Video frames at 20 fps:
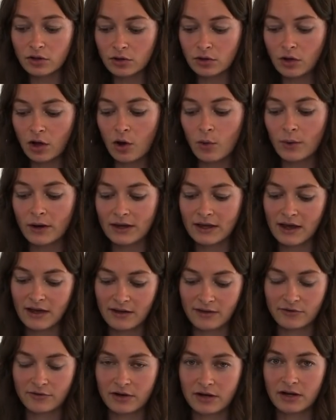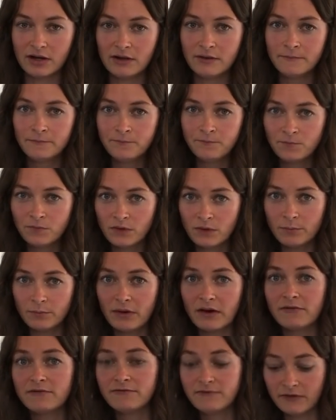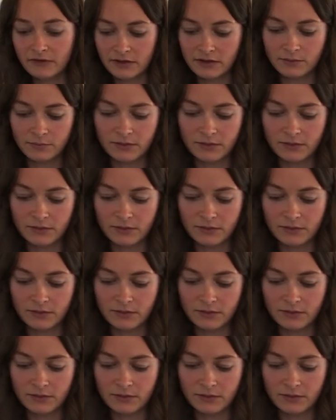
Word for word: lower calorie but filling